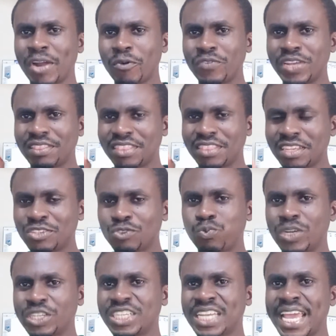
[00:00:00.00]
of the things
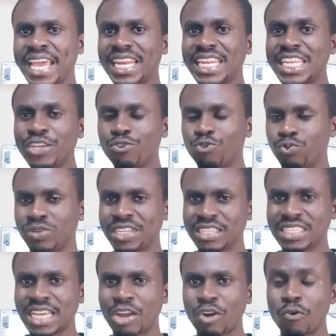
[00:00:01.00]
which can lead to
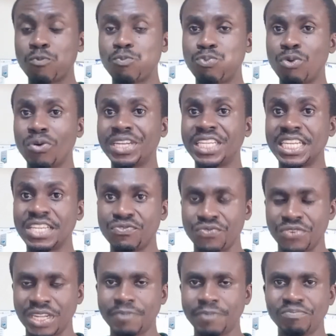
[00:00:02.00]
this kind of poor
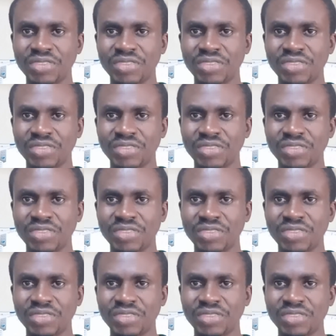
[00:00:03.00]
delivery